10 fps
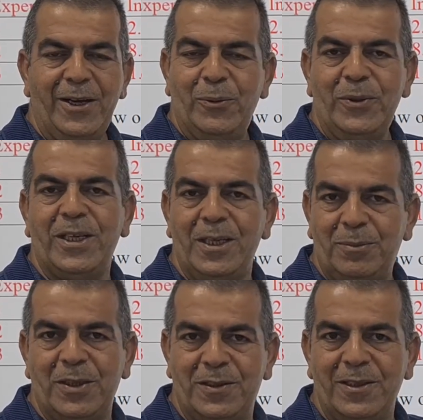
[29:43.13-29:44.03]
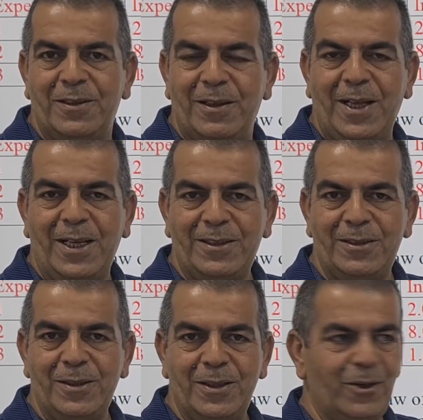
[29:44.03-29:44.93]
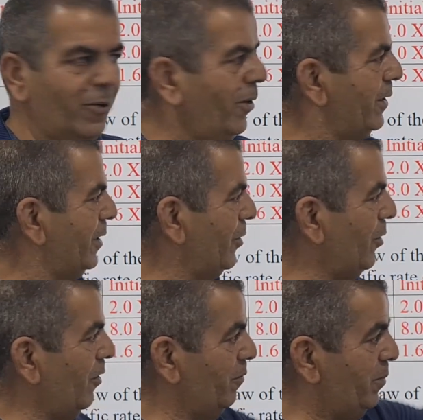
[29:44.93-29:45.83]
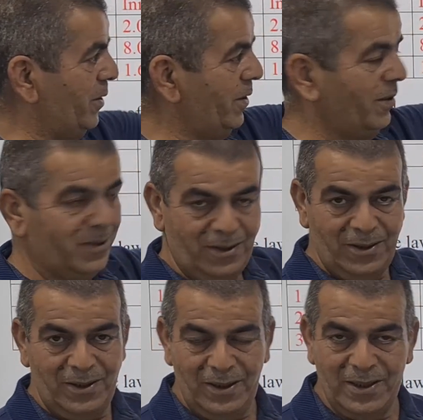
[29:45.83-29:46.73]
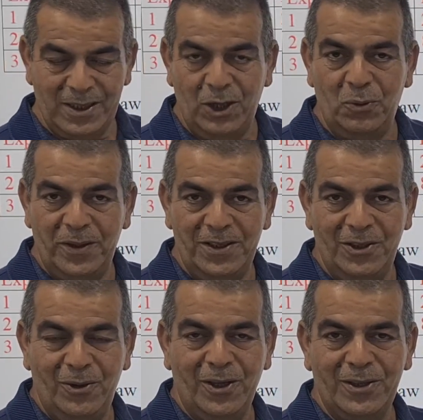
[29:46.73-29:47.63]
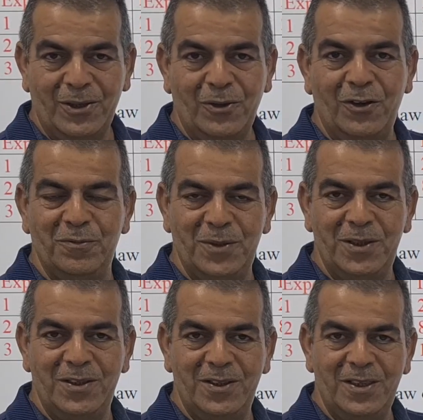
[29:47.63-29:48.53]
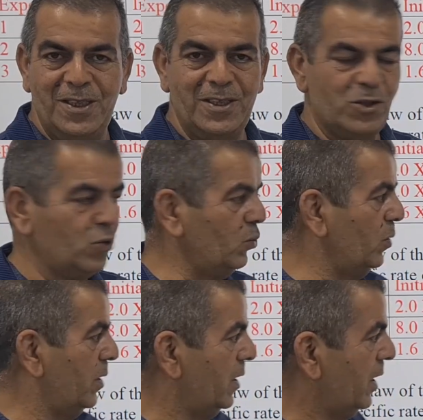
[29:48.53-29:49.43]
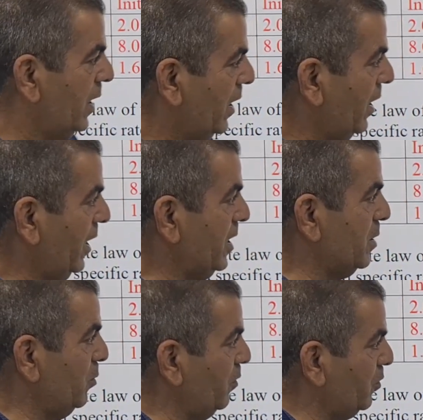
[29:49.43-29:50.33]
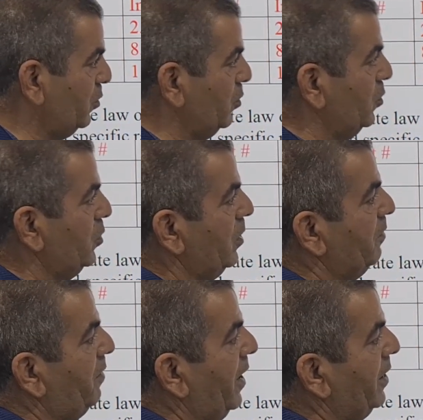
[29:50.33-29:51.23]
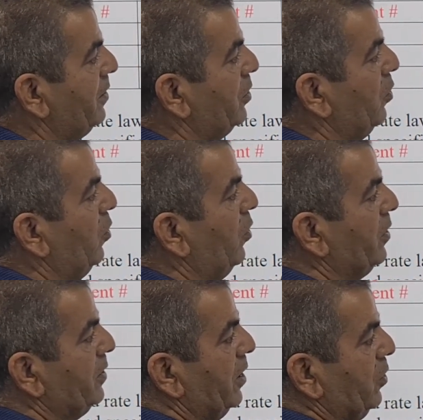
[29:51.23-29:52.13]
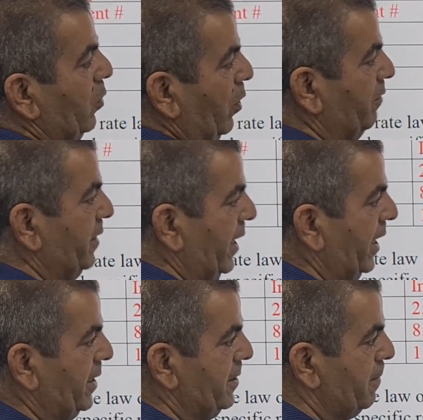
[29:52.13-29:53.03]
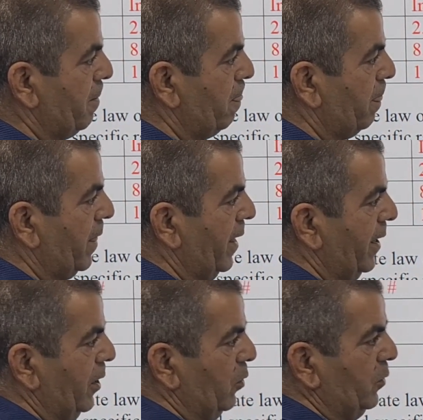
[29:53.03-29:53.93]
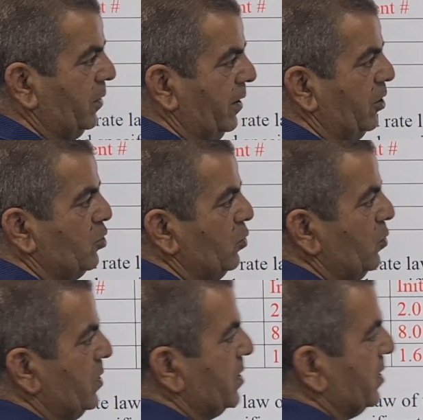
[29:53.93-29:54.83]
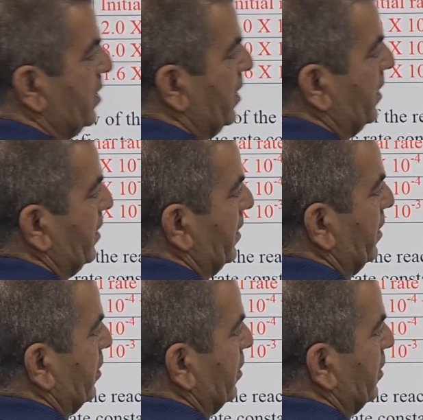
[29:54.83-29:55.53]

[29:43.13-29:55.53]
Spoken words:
we can predict that order of B is how many? Order of B is 2. Let's move to find the order of A. We're gonna choose the